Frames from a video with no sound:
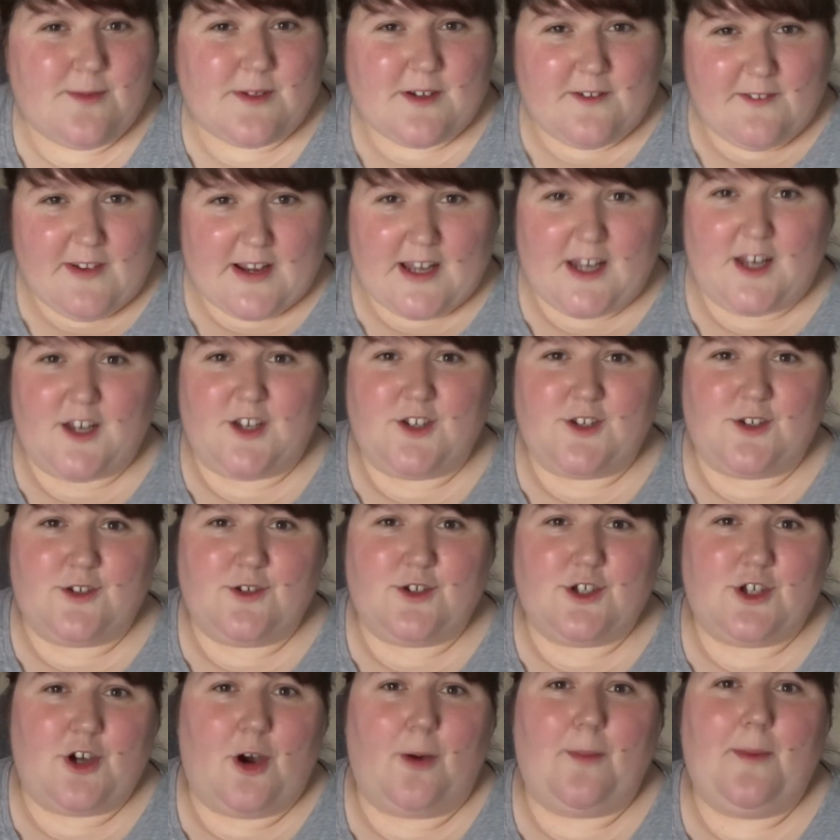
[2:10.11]
I regularly do
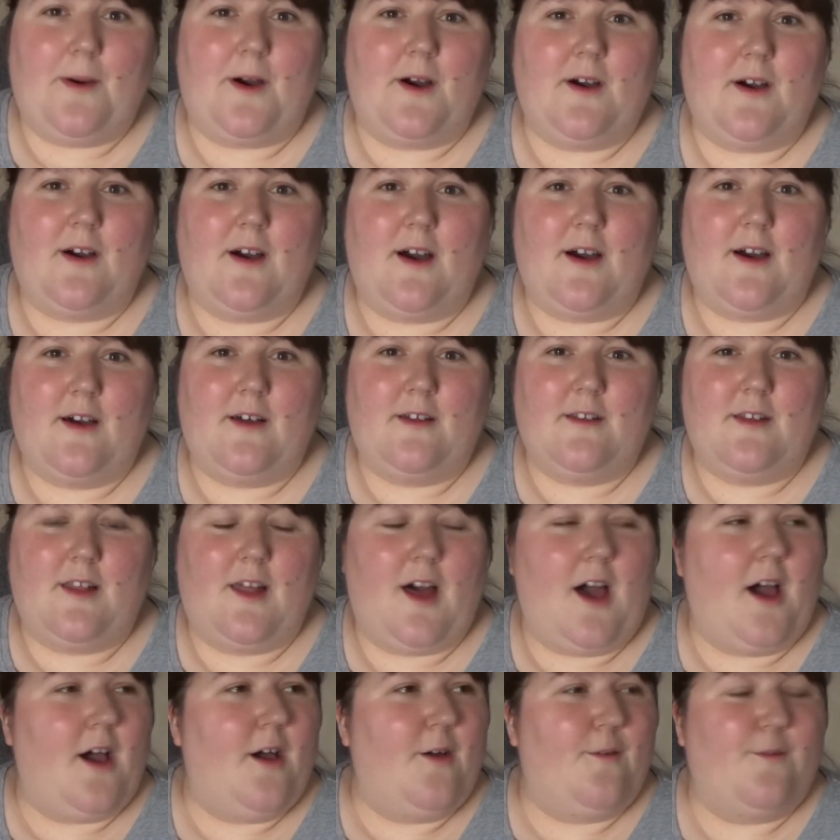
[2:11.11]
shop at
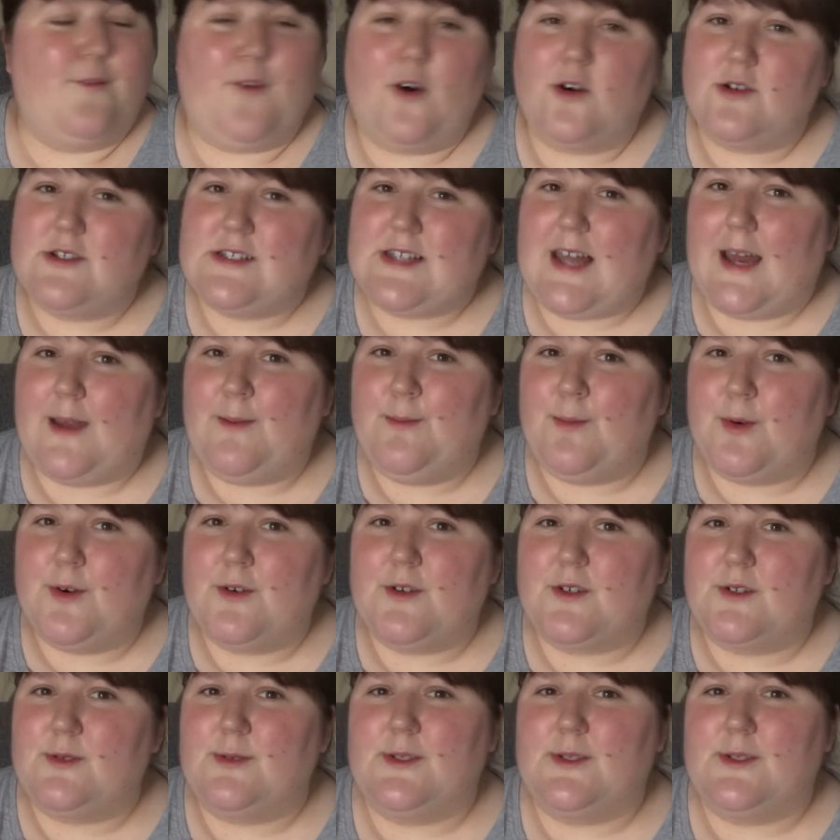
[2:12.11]
uh, Fox Lane Books,